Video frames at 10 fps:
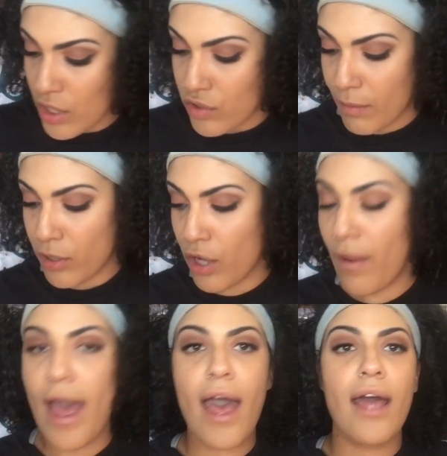So I'm going to go
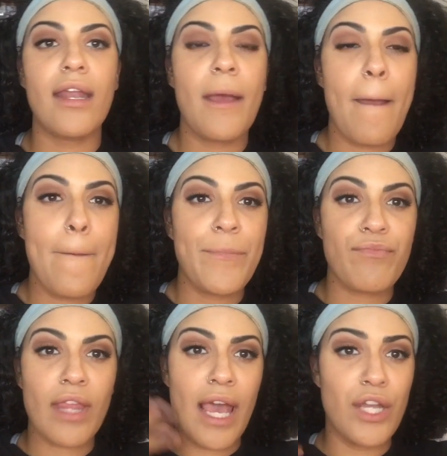ahead
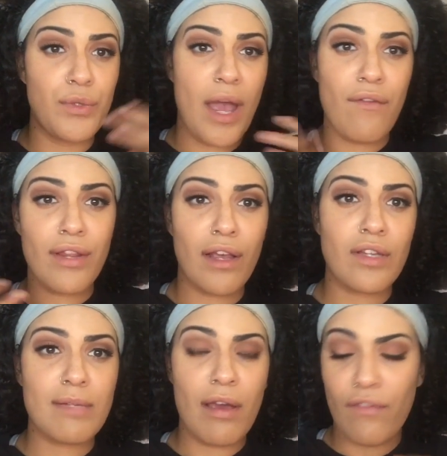and do everything
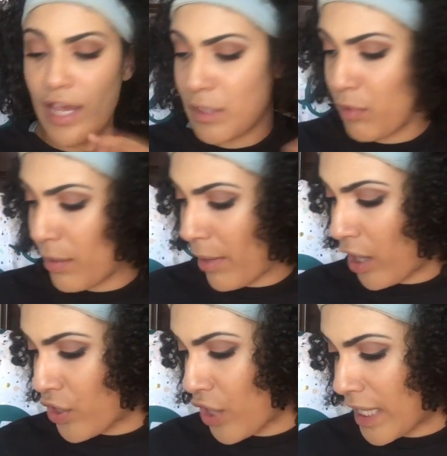else to my face, put my
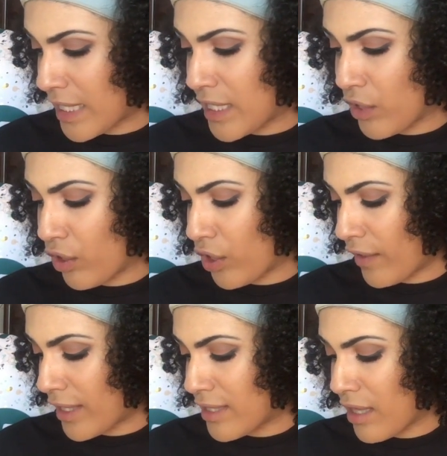under eye concealer on and
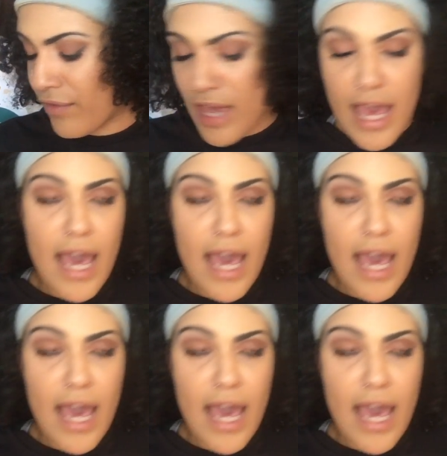all that stuff.